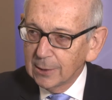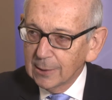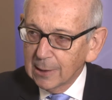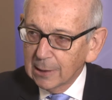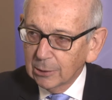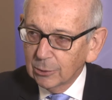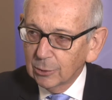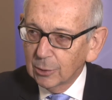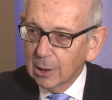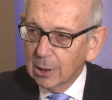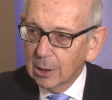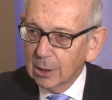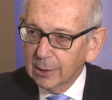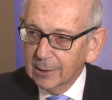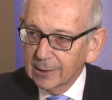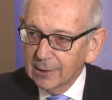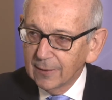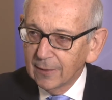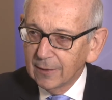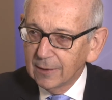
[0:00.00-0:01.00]
now are
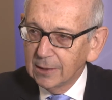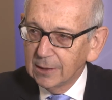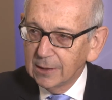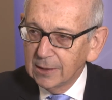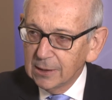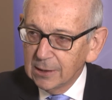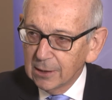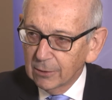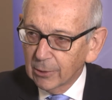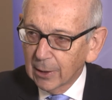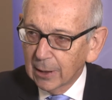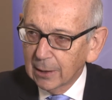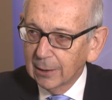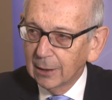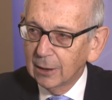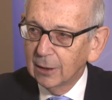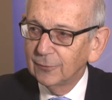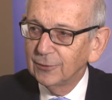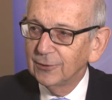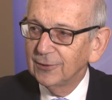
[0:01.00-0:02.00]
in the era
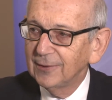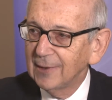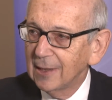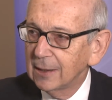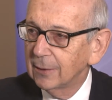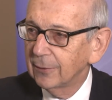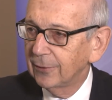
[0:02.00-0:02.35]
of cell